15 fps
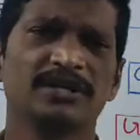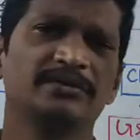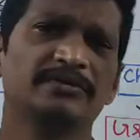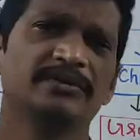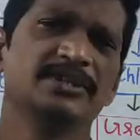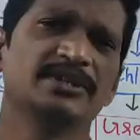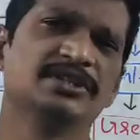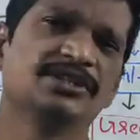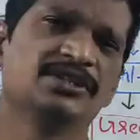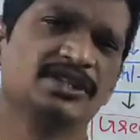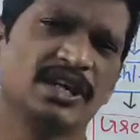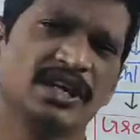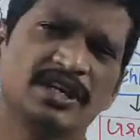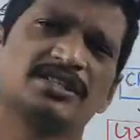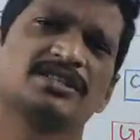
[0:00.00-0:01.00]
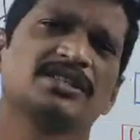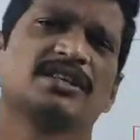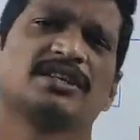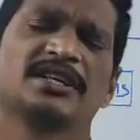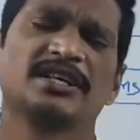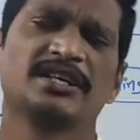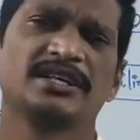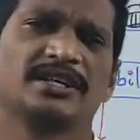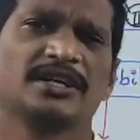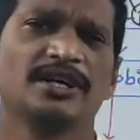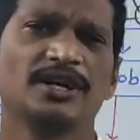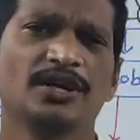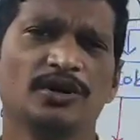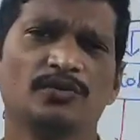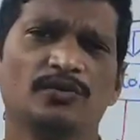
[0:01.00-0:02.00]
TV channels are there.
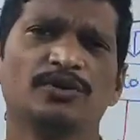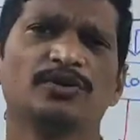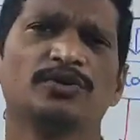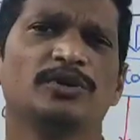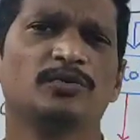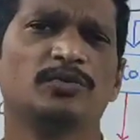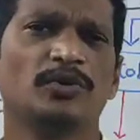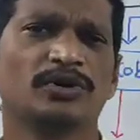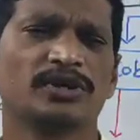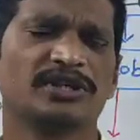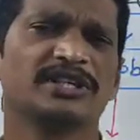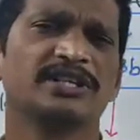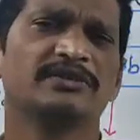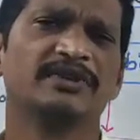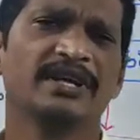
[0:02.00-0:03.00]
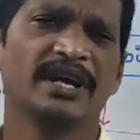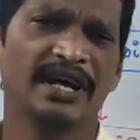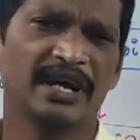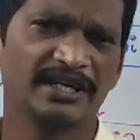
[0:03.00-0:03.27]
We know about the TV